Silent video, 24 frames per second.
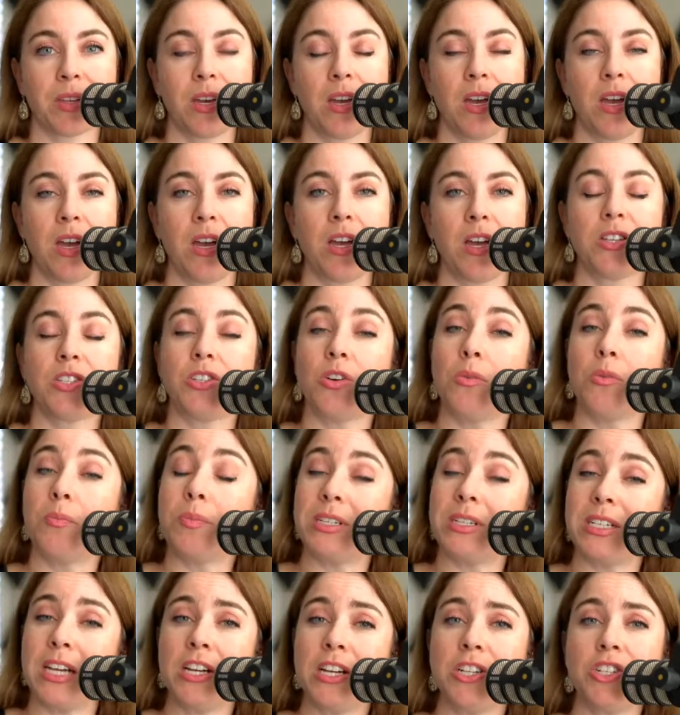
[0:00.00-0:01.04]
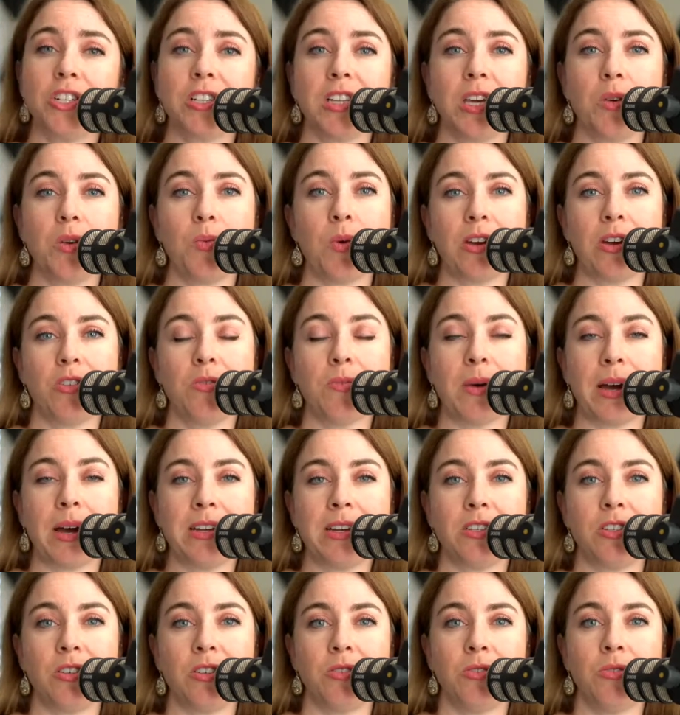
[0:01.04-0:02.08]
So potentially what you might
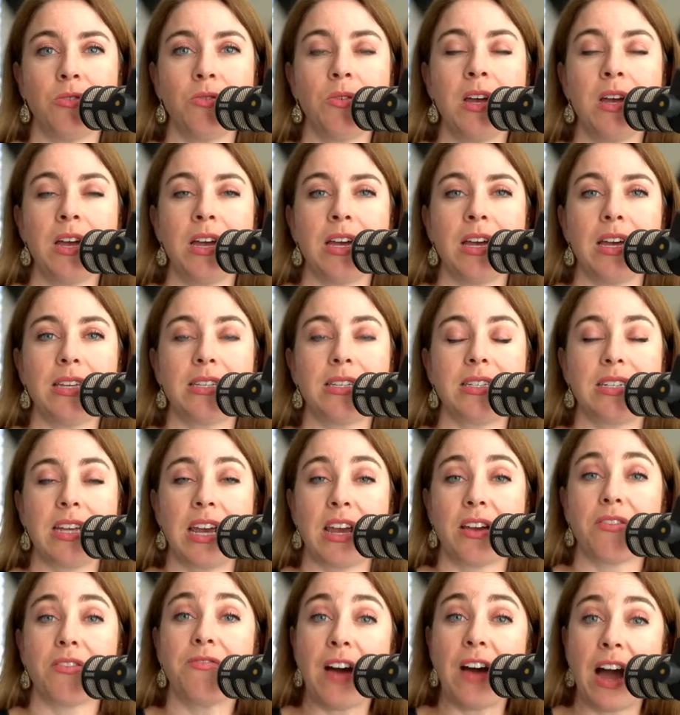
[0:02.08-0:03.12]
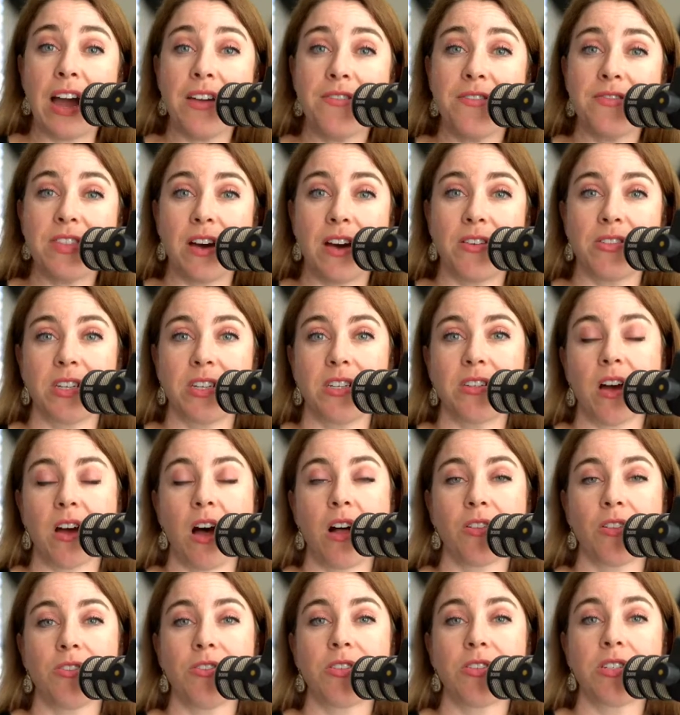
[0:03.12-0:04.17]
do is take
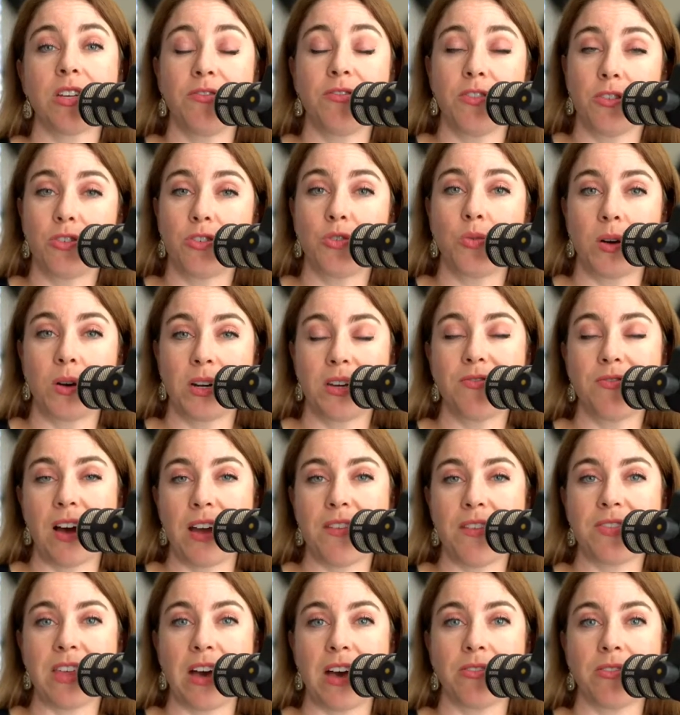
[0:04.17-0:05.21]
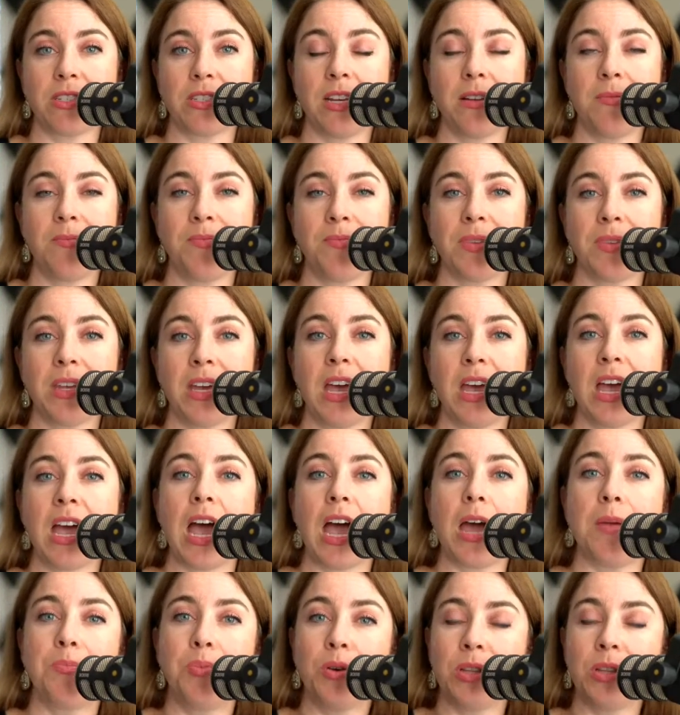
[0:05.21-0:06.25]
$5,000 of your $25,000
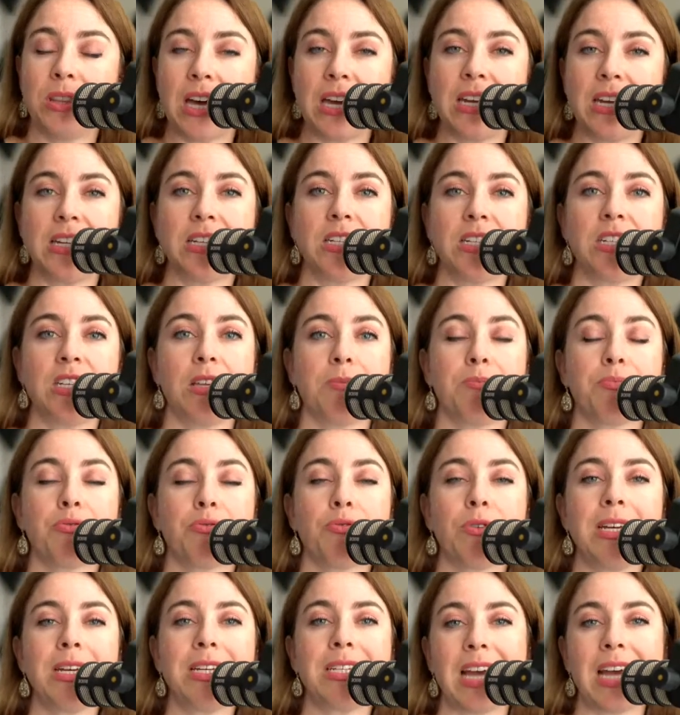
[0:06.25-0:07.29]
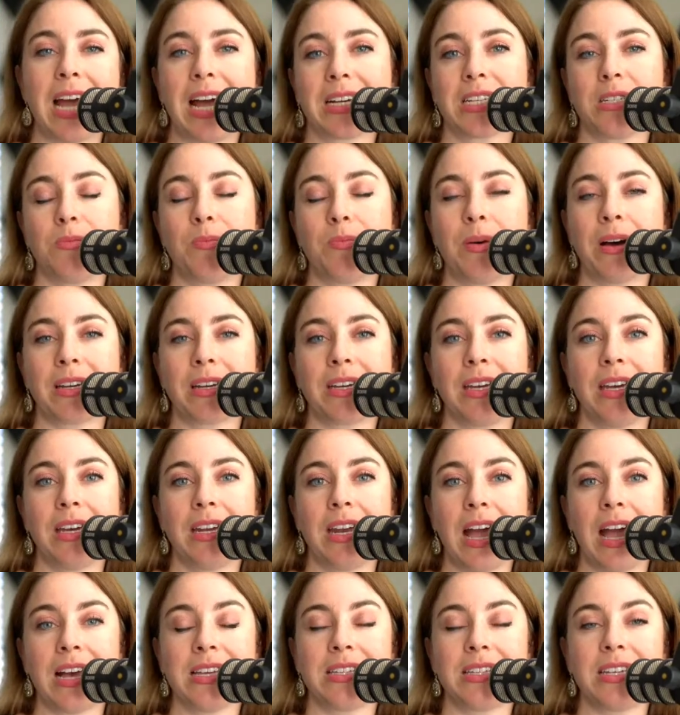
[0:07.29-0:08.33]
and put that into the pre-tax bucket
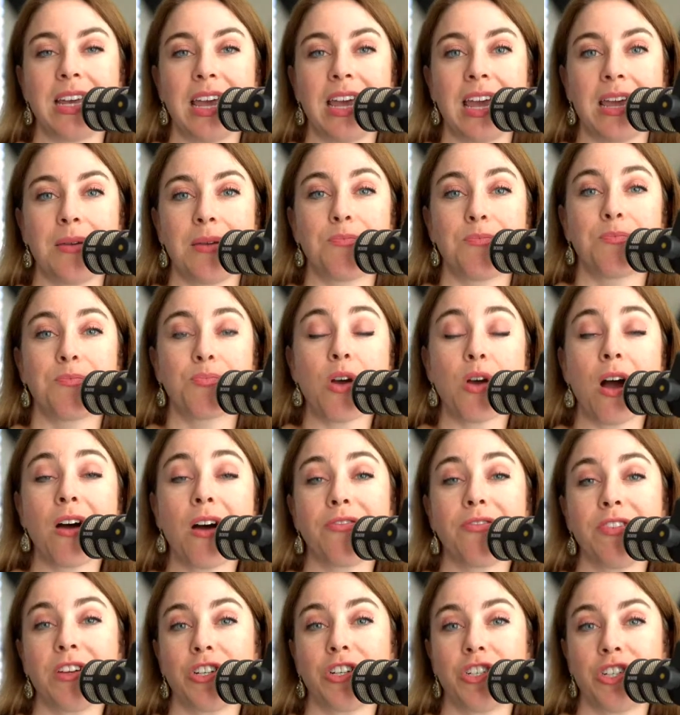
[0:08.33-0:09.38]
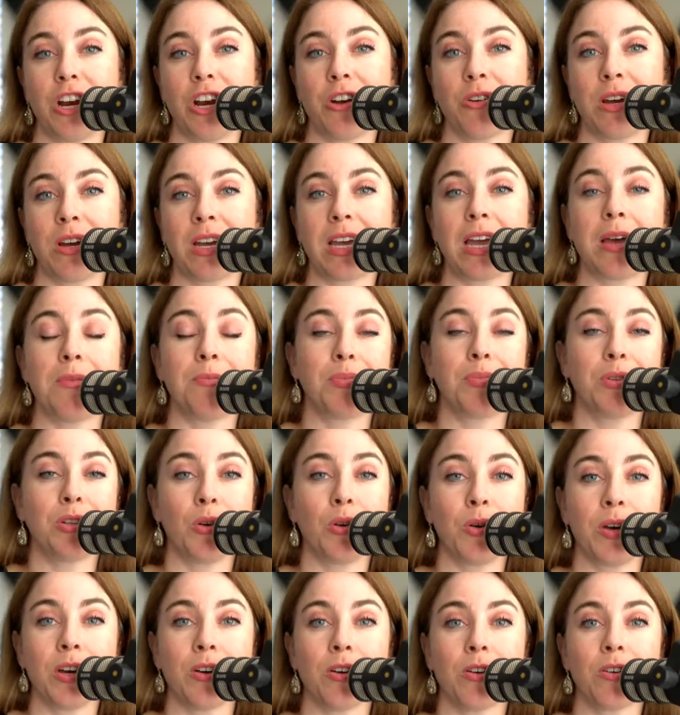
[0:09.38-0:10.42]
as a profit sharing
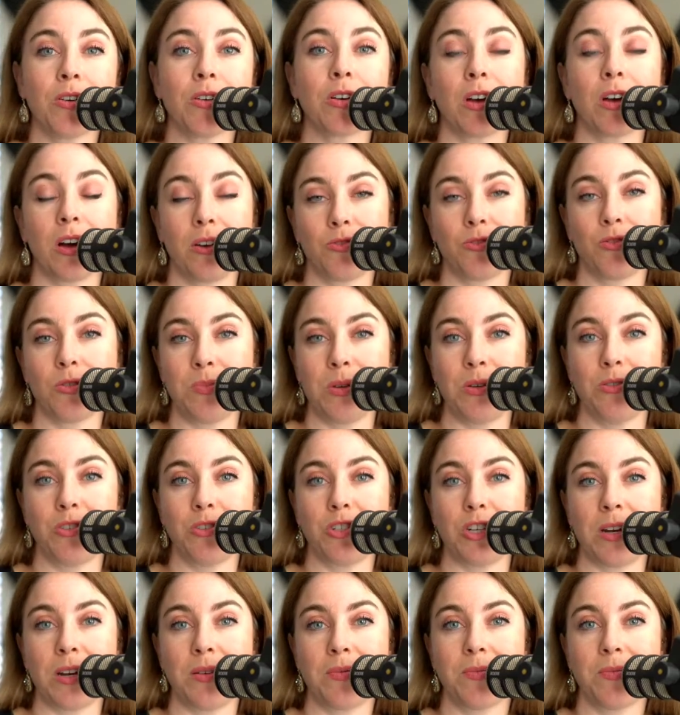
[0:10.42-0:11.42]
employer contribution.